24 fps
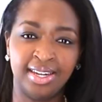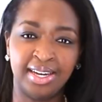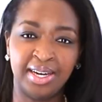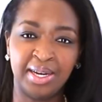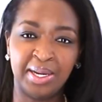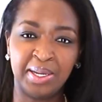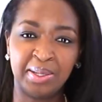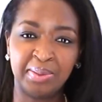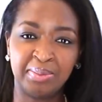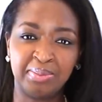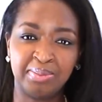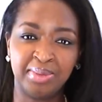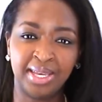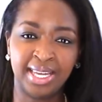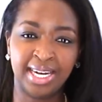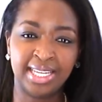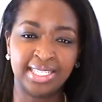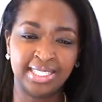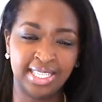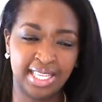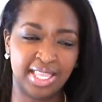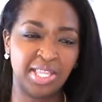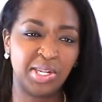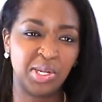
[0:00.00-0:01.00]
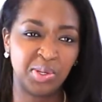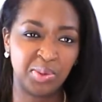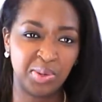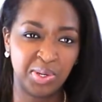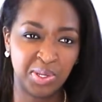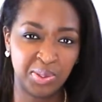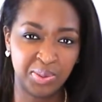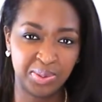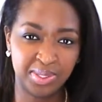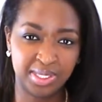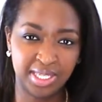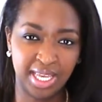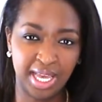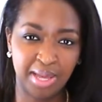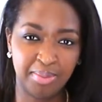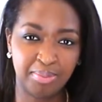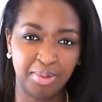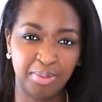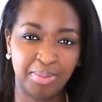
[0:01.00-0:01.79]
and I say that no one knows yet,